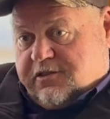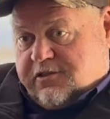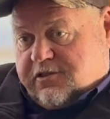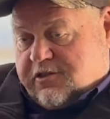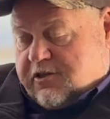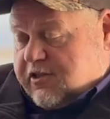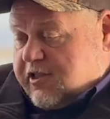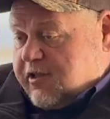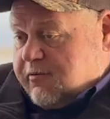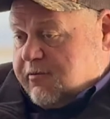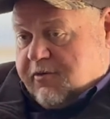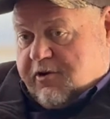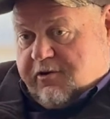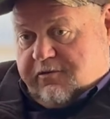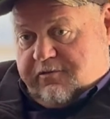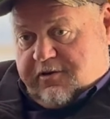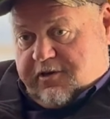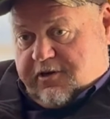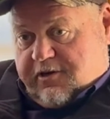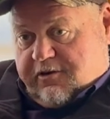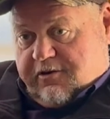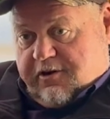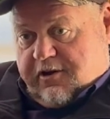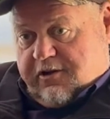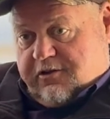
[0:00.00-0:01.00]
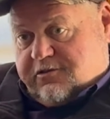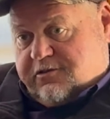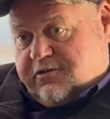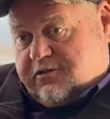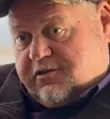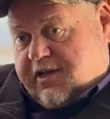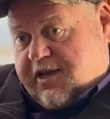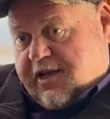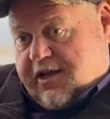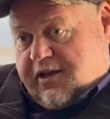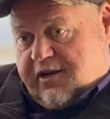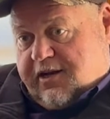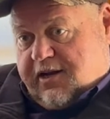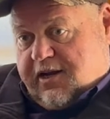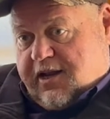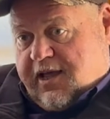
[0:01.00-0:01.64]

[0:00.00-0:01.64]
So they moved it across the county